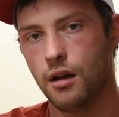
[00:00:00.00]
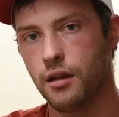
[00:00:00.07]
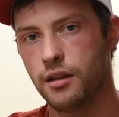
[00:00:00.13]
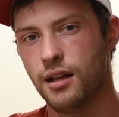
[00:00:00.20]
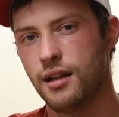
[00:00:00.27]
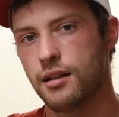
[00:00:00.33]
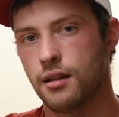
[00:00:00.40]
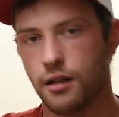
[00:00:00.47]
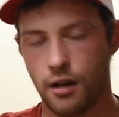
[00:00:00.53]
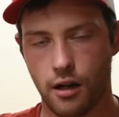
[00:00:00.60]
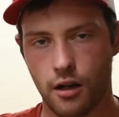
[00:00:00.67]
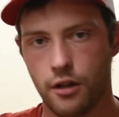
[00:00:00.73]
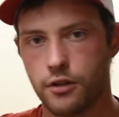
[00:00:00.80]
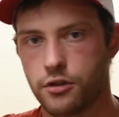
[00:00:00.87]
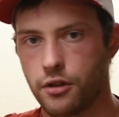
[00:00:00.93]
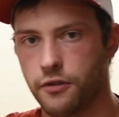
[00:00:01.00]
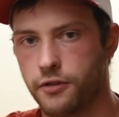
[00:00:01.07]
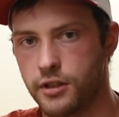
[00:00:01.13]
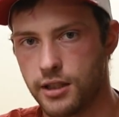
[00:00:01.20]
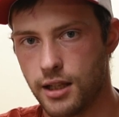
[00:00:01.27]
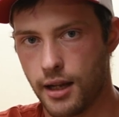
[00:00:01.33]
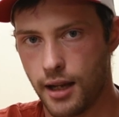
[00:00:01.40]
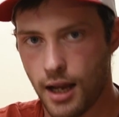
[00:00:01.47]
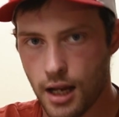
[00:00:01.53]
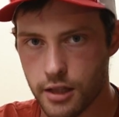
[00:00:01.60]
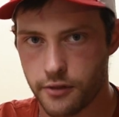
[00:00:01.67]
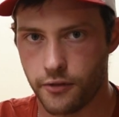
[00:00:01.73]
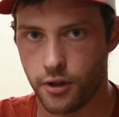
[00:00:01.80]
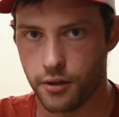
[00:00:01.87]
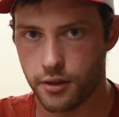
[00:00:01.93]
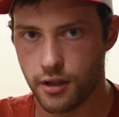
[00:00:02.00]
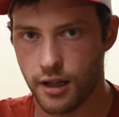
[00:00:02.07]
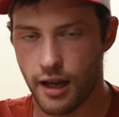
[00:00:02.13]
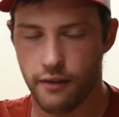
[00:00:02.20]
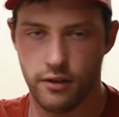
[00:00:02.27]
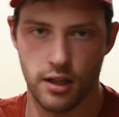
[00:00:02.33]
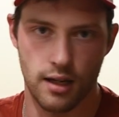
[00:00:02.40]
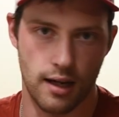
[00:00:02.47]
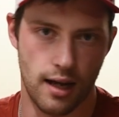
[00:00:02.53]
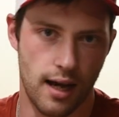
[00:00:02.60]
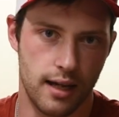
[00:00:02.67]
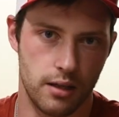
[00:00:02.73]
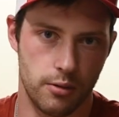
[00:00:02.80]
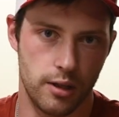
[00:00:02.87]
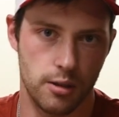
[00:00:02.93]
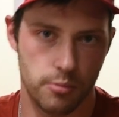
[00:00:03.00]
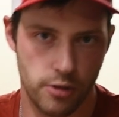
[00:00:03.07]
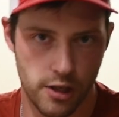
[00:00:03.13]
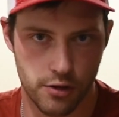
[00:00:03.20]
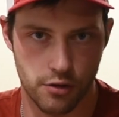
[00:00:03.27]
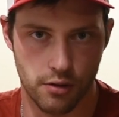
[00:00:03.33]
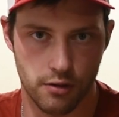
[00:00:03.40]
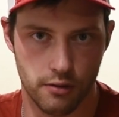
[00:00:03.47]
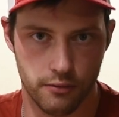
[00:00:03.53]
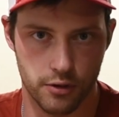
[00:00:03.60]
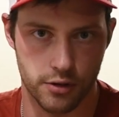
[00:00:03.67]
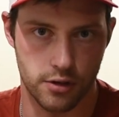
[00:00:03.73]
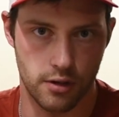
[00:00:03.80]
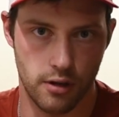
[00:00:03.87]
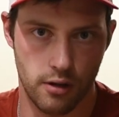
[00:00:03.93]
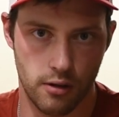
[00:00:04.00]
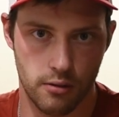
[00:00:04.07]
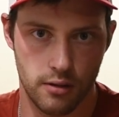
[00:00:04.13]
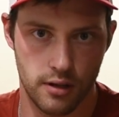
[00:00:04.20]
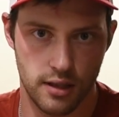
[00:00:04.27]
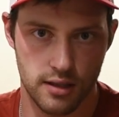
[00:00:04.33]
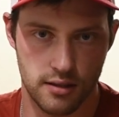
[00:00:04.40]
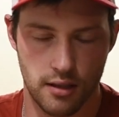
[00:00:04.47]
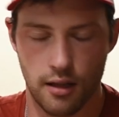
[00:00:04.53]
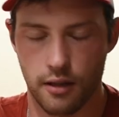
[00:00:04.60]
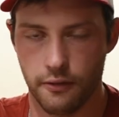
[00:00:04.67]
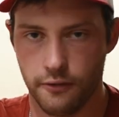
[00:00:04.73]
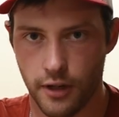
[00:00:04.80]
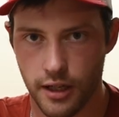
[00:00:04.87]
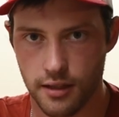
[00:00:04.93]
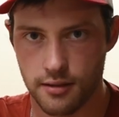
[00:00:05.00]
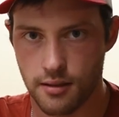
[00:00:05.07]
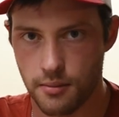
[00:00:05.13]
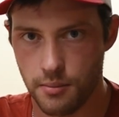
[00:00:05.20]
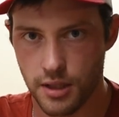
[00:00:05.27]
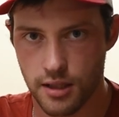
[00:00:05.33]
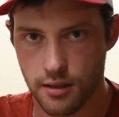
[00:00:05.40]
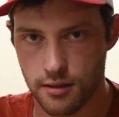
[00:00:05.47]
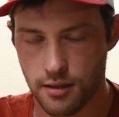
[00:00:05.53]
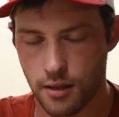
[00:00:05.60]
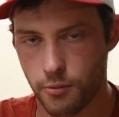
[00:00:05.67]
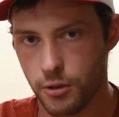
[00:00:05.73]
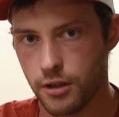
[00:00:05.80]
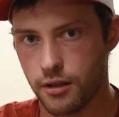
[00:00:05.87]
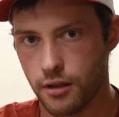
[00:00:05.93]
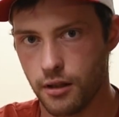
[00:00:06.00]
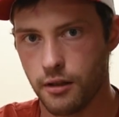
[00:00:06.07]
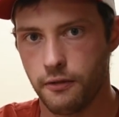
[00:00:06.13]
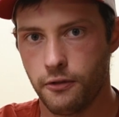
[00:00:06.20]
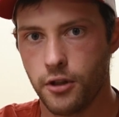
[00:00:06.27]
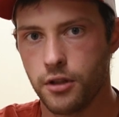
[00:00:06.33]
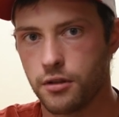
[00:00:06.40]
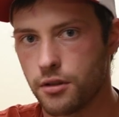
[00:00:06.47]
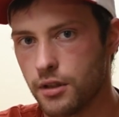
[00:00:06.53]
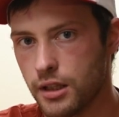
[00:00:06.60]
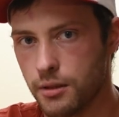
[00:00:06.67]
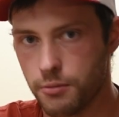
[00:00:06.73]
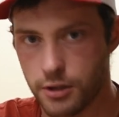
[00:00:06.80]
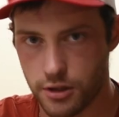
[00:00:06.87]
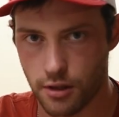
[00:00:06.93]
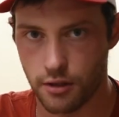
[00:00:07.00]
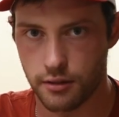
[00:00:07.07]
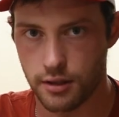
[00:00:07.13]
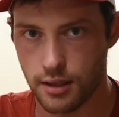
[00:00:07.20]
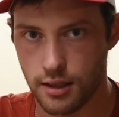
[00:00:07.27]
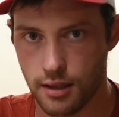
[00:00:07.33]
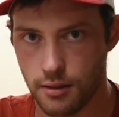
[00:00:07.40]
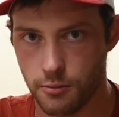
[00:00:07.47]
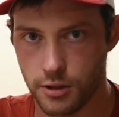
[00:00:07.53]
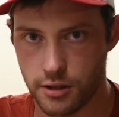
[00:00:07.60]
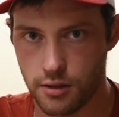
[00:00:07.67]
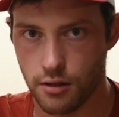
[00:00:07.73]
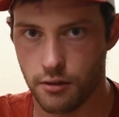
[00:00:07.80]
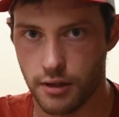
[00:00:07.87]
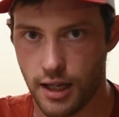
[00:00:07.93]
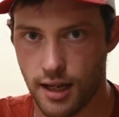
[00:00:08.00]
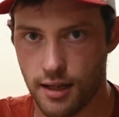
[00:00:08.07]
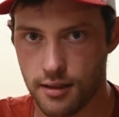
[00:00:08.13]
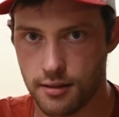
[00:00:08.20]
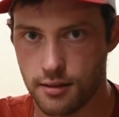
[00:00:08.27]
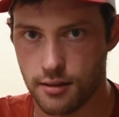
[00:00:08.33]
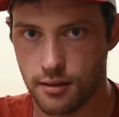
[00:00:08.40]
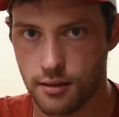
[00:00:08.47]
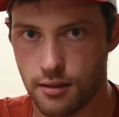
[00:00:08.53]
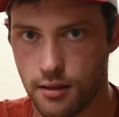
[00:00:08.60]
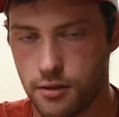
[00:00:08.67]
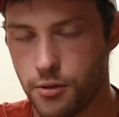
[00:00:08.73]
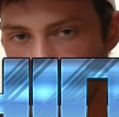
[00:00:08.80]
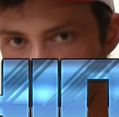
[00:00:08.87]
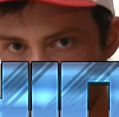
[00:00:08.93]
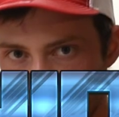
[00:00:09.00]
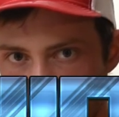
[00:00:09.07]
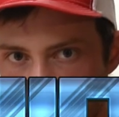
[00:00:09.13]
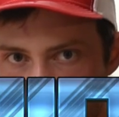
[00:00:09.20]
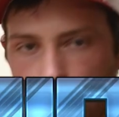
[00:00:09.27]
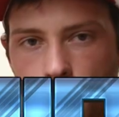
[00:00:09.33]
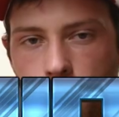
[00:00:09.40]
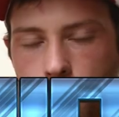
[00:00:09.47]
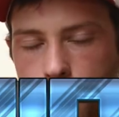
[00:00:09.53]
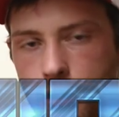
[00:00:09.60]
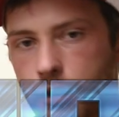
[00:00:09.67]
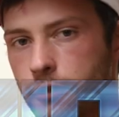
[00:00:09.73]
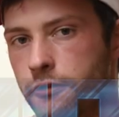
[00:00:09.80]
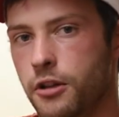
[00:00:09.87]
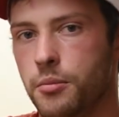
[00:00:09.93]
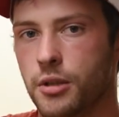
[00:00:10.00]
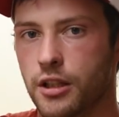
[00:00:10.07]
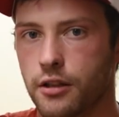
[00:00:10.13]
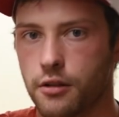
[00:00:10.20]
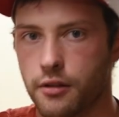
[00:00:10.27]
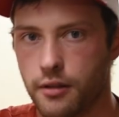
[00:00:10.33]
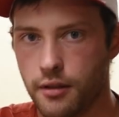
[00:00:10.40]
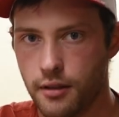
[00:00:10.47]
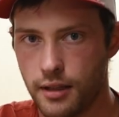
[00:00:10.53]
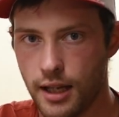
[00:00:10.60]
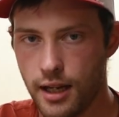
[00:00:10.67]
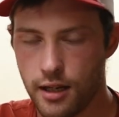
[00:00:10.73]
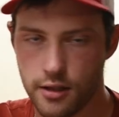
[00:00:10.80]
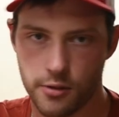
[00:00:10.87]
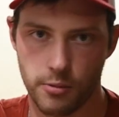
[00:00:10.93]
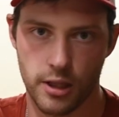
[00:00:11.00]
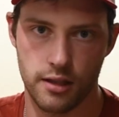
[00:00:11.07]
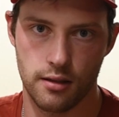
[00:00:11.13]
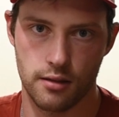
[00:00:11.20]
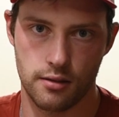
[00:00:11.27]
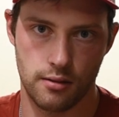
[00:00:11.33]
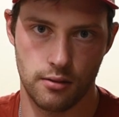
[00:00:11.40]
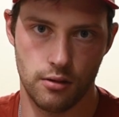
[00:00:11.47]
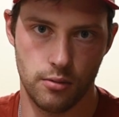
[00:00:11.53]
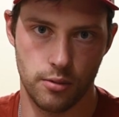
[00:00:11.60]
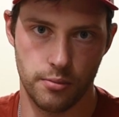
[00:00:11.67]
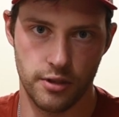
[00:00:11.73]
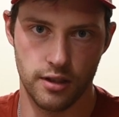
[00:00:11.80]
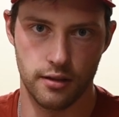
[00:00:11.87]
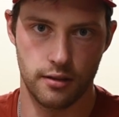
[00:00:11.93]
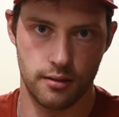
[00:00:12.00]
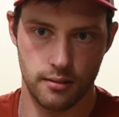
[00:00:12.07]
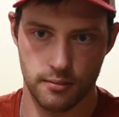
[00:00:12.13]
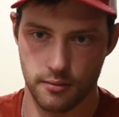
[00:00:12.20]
Unlike on a hard surface like asphalt, having a high ground pressure over snow is not advised because it will inadvertently result in what's known as trenching. For the unfamiliar, that is when the snowmobile